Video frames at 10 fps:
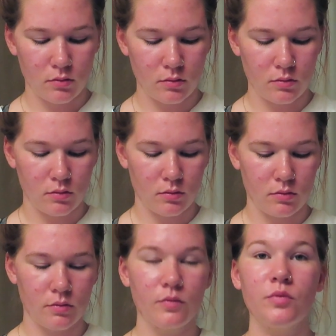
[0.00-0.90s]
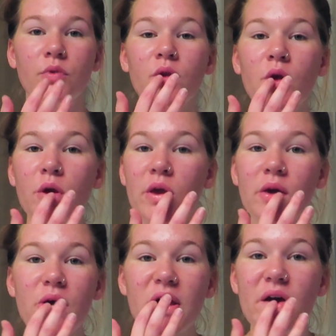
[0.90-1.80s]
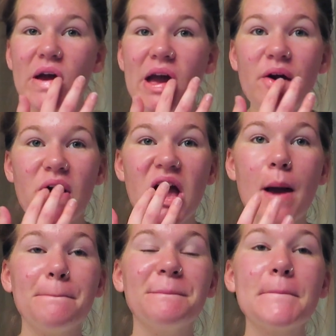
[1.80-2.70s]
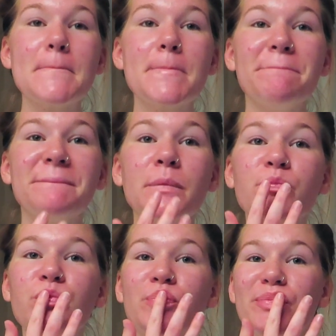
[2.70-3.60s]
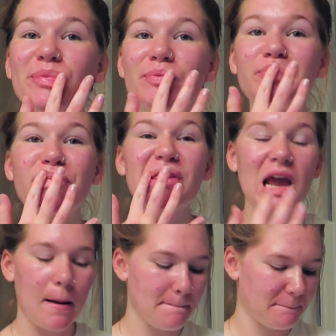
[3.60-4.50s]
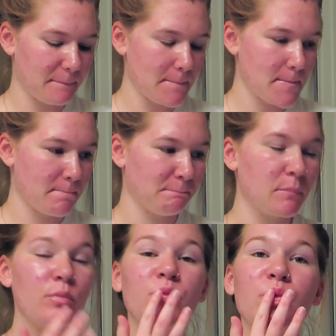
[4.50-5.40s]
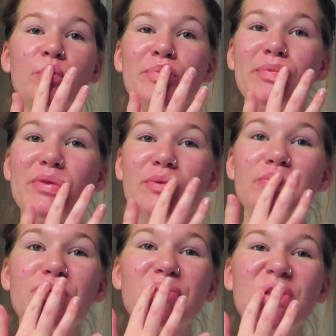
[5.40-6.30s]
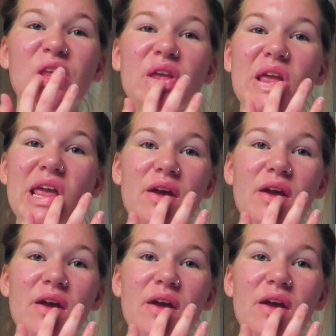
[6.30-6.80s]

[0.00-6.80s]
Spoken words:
lip Vaseline is like pretty much gone because of how thin it is. So I really like using a mask because of how thick.